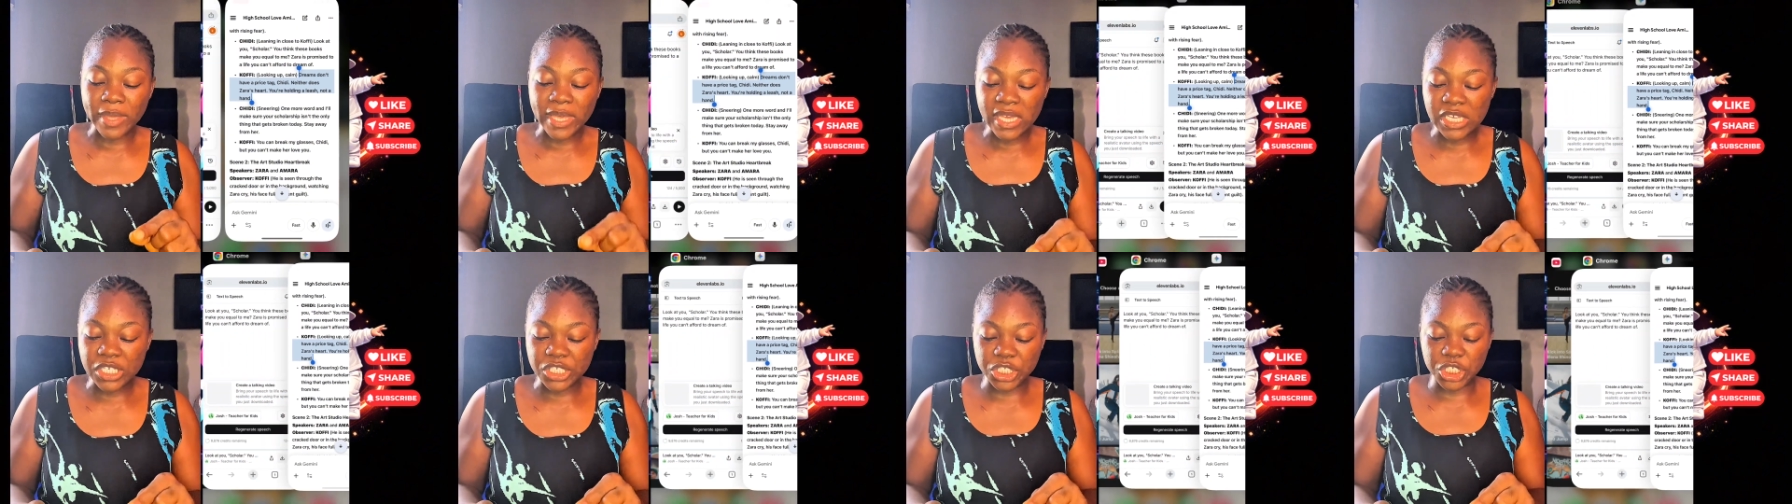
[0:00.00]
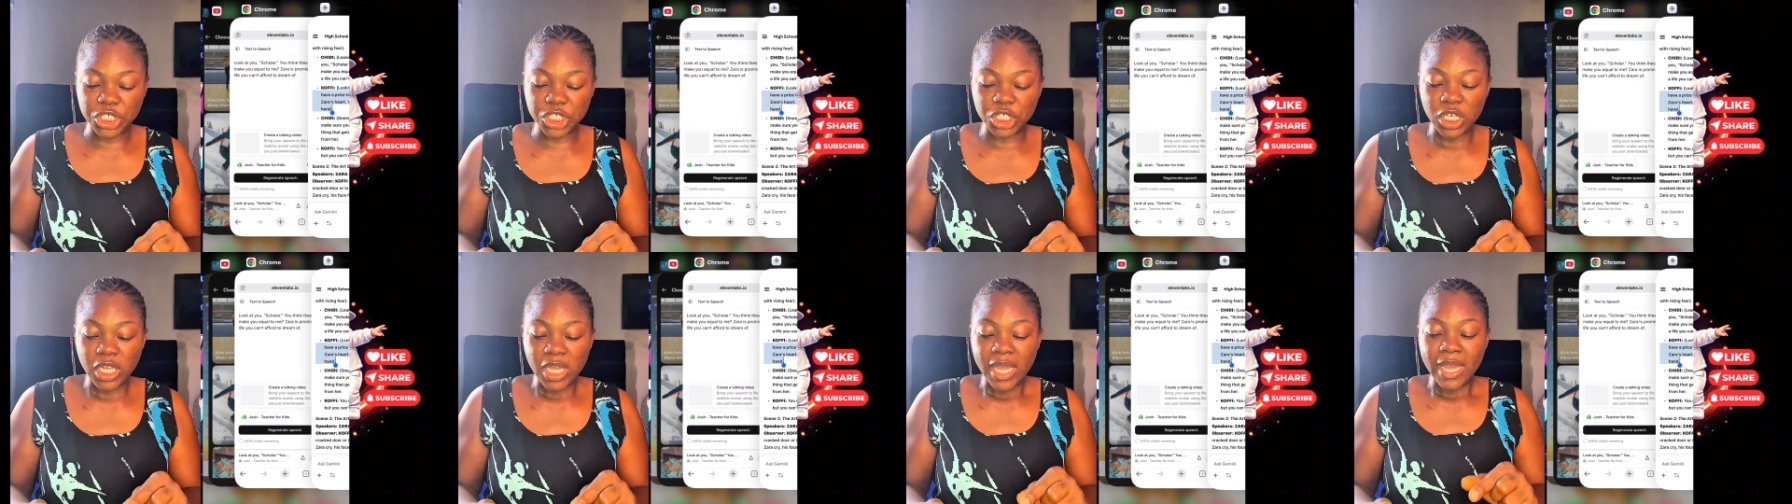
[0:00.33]

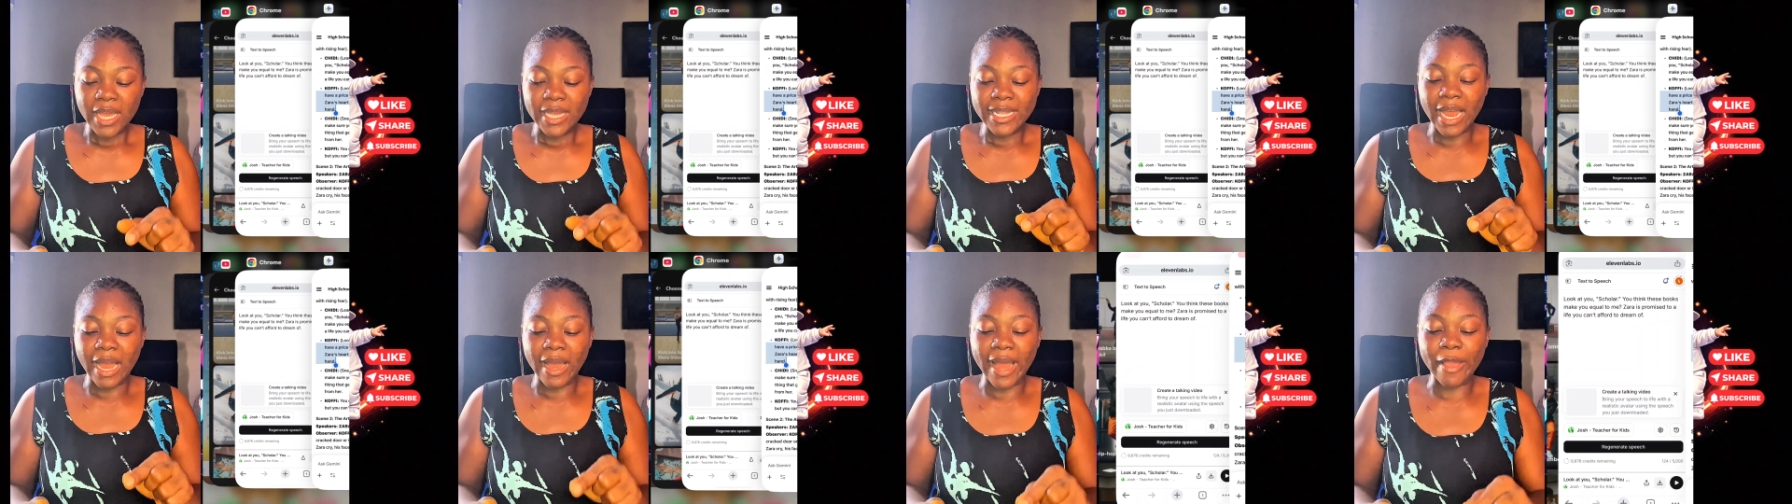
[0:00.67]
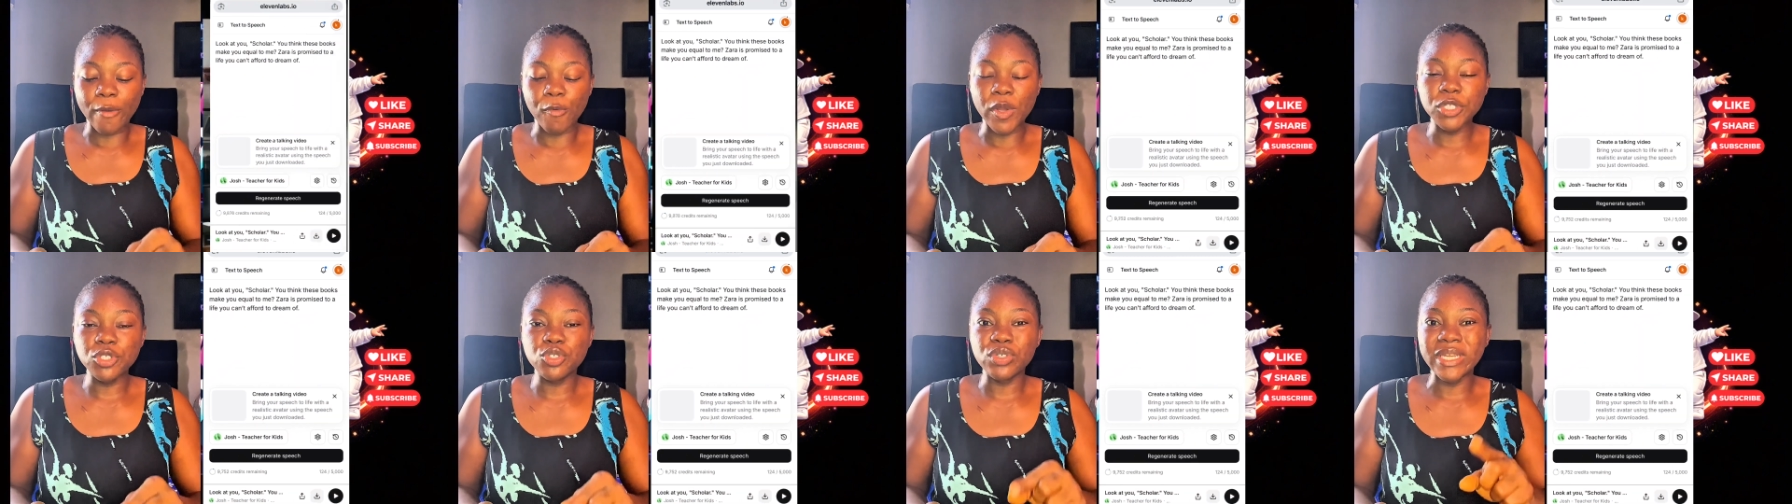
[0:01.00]
each. Now I
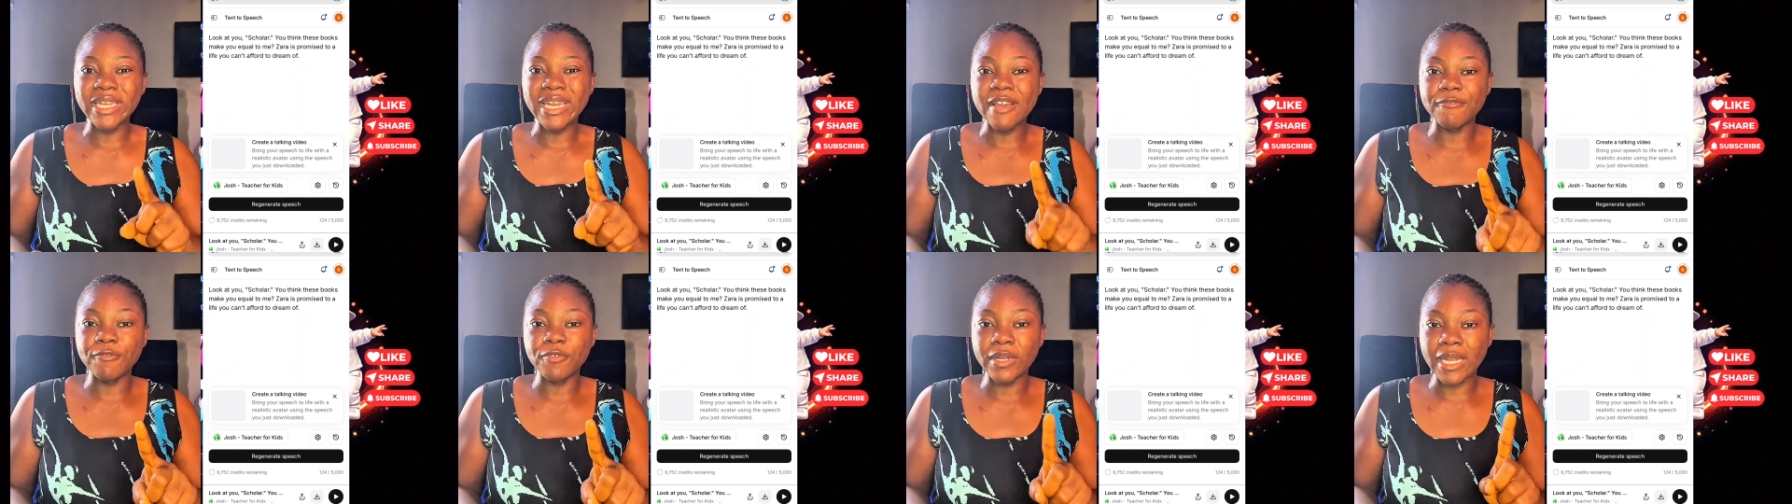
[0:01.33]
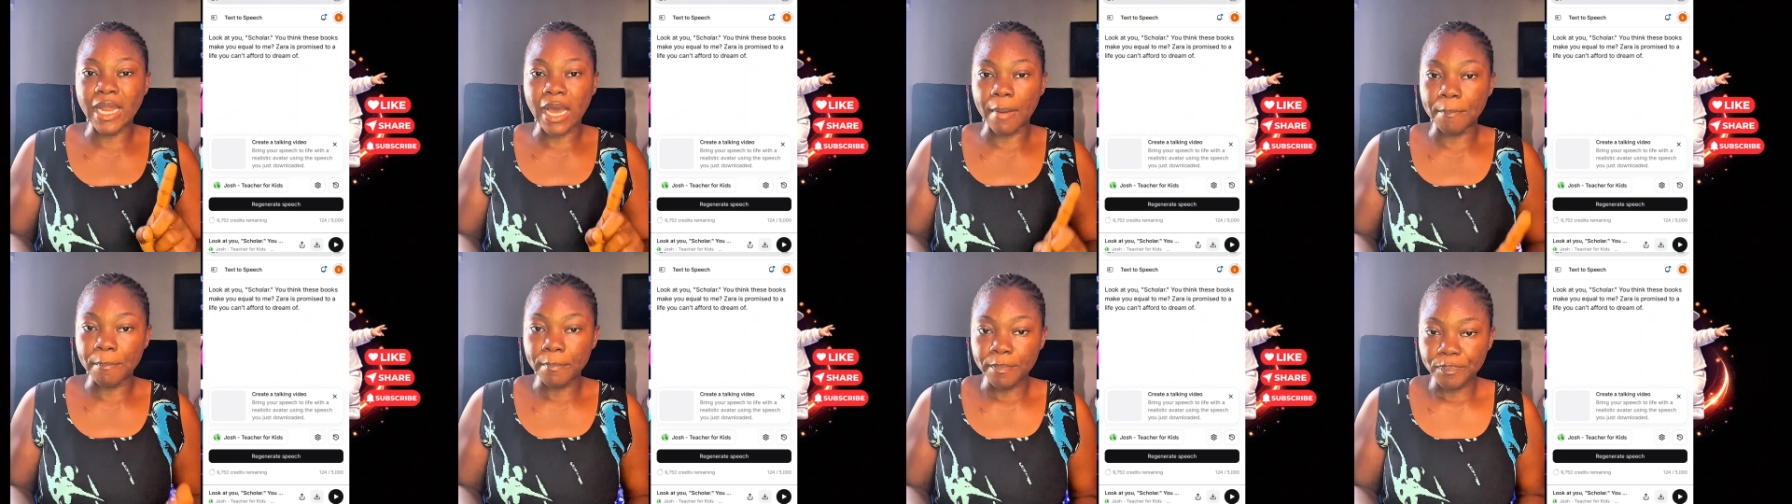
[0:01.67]
went to 11
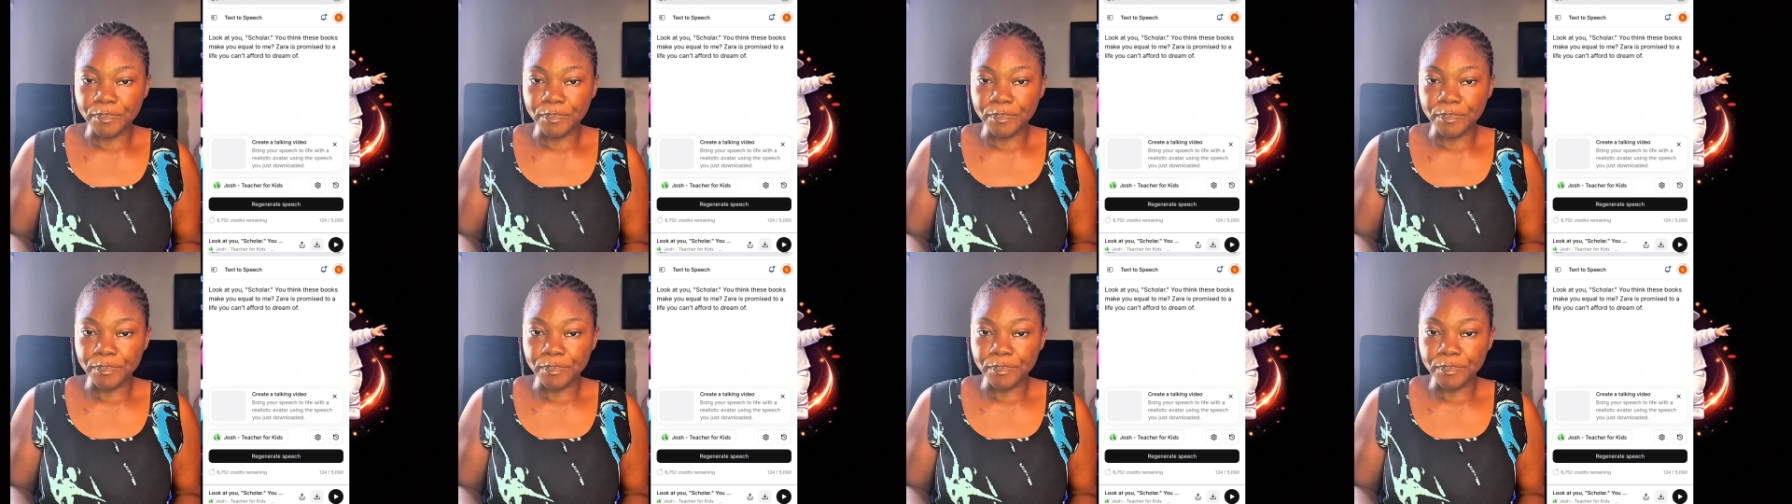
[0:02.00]
Lab.